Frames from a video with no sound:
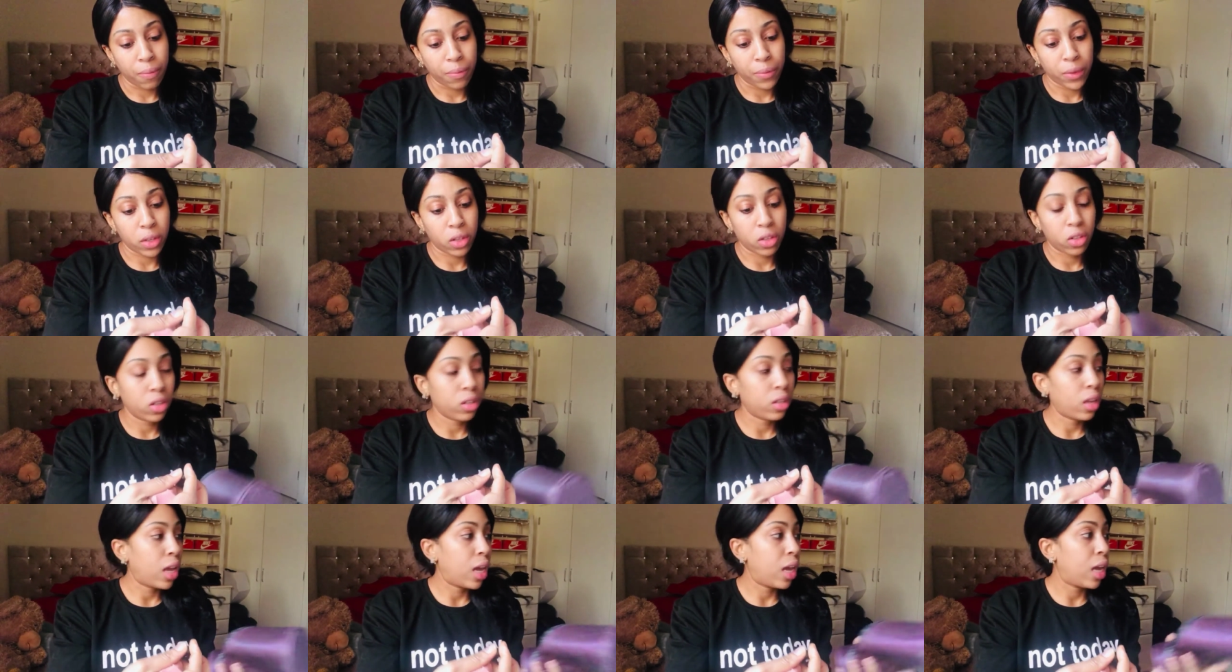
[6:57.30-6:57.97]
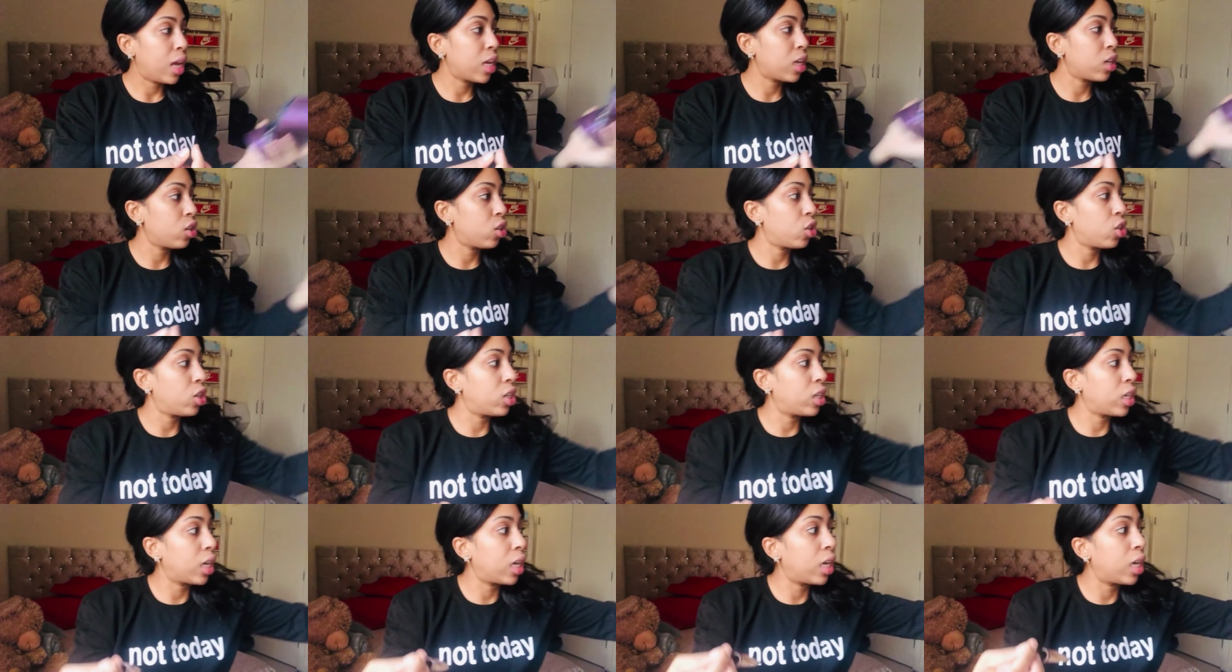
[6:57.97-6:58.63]
it's just a
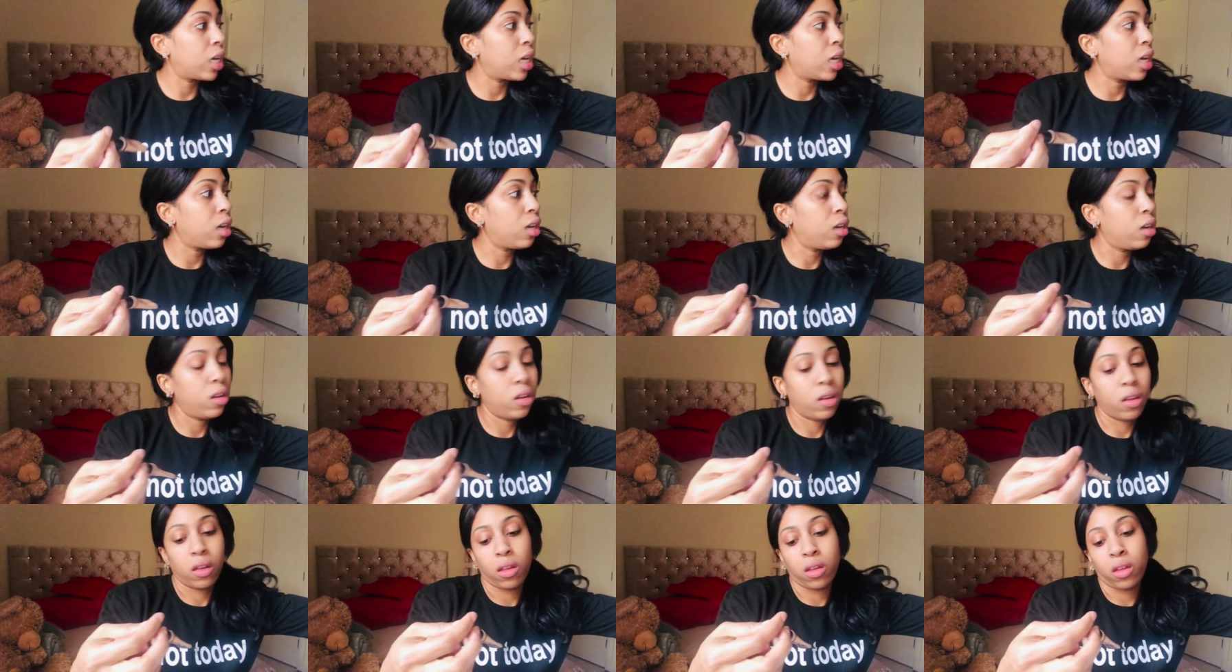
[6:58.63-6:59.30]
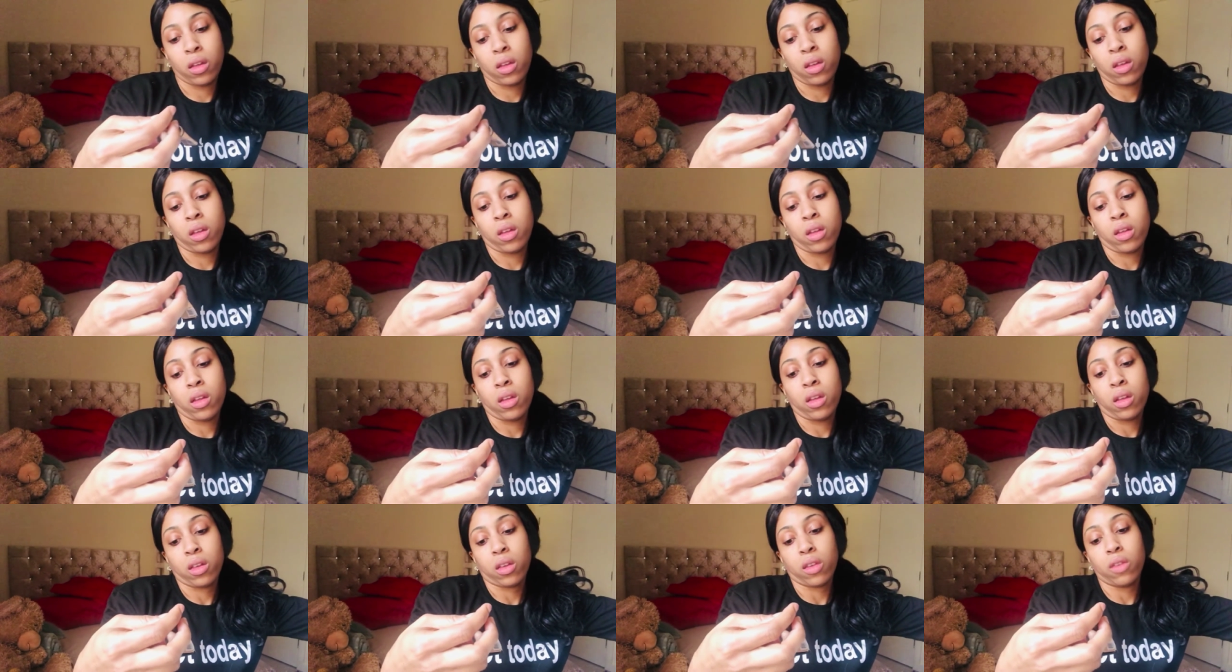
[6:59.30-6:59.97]
HD
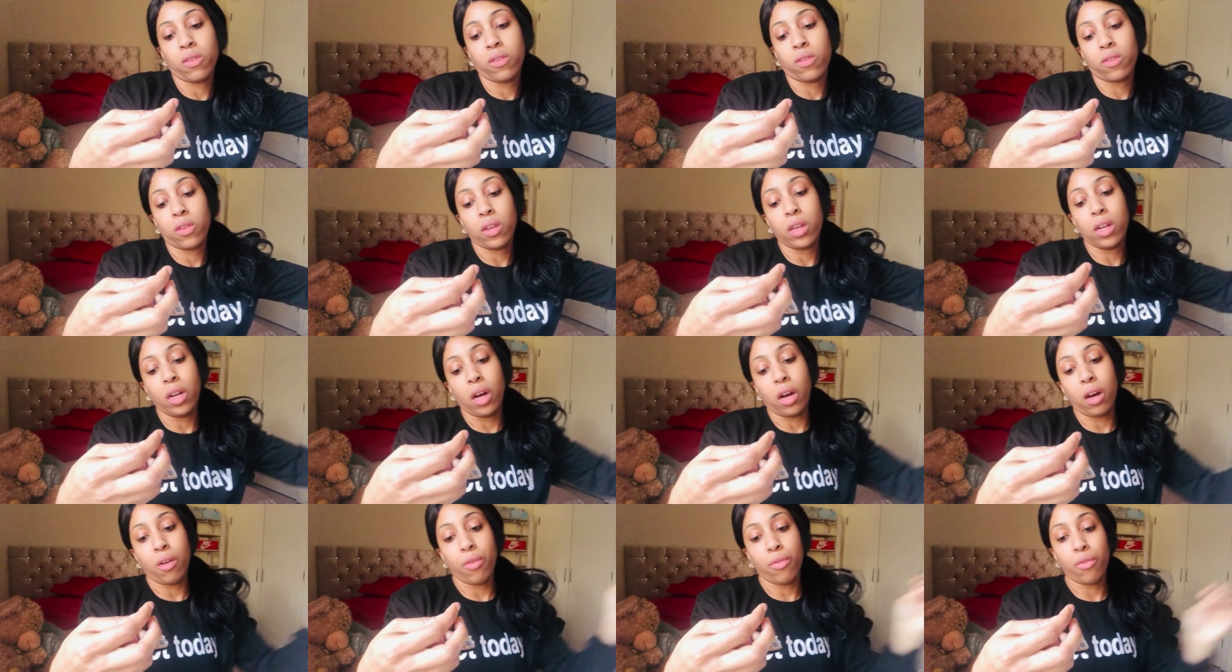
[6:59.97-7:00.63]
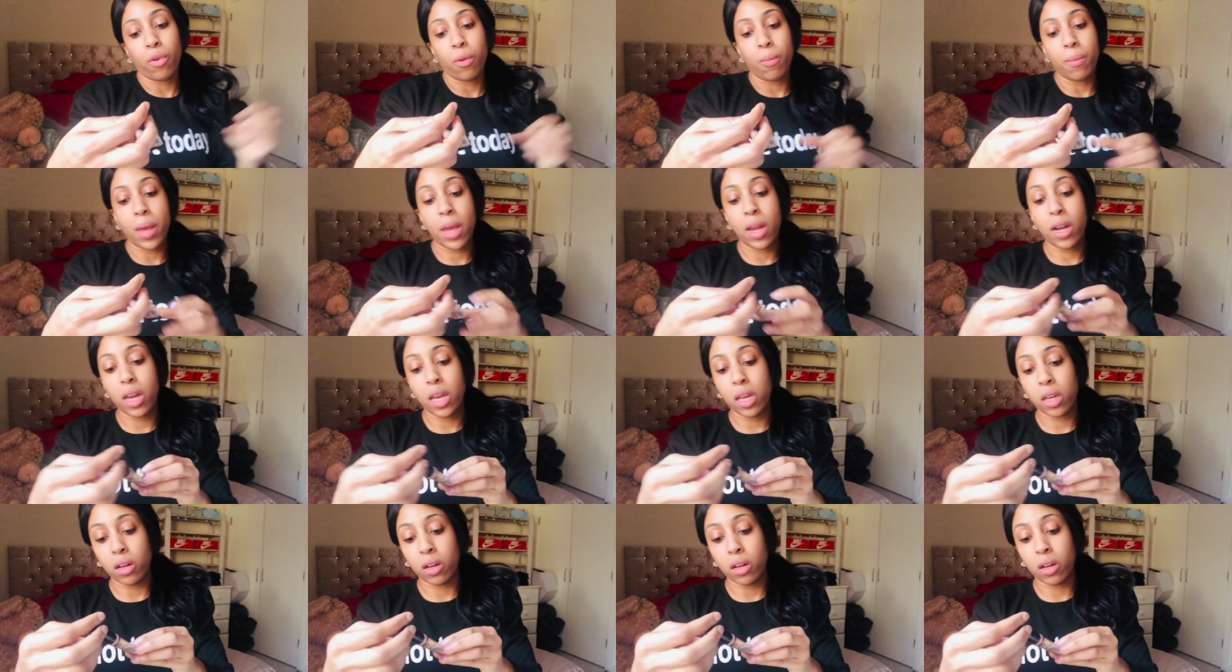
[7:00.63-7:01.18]
concealer from LA